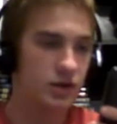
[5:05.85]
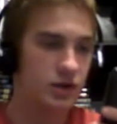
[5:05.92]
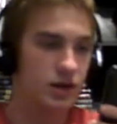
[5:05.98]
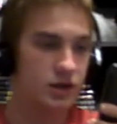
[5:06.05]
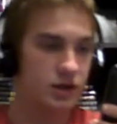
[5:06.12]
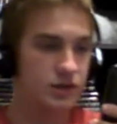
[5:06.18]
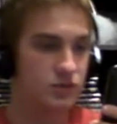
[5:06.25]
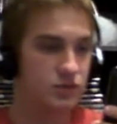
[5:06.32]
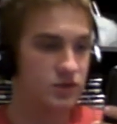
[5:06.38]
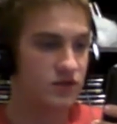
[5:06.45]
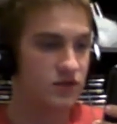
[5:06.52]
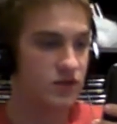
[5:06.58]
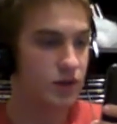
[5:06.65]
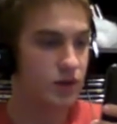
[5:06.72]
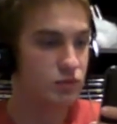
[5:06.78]
And I just
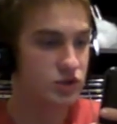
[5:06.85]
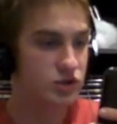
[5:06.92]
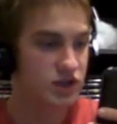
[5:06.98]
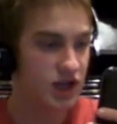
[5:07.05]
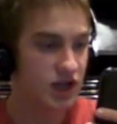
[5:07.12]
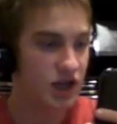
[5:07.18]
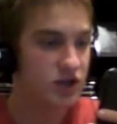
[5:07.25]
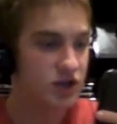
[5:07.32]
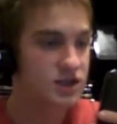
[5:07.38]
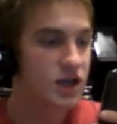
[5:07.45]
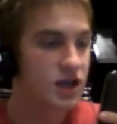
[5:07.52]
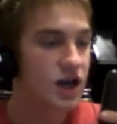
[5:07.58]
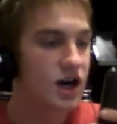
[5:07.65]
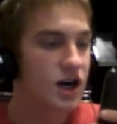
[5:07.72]
think of a couple of shout outs.